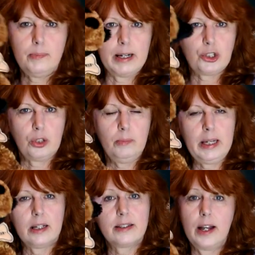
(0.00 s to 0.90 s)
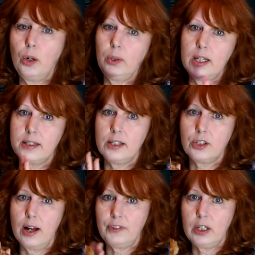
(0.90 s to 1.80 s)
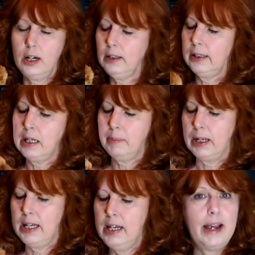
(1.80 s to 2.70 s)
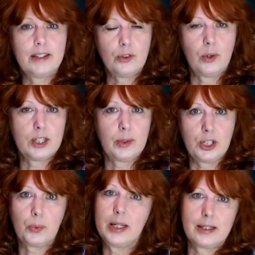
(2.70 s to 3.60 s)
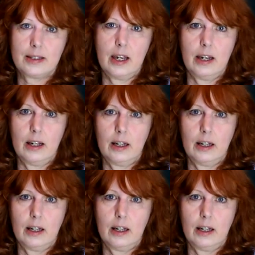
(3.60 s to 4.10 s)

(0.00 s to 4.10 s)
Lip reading: is special because not only is he soft and cuddly, but he makes a noise when he squeezes his leg.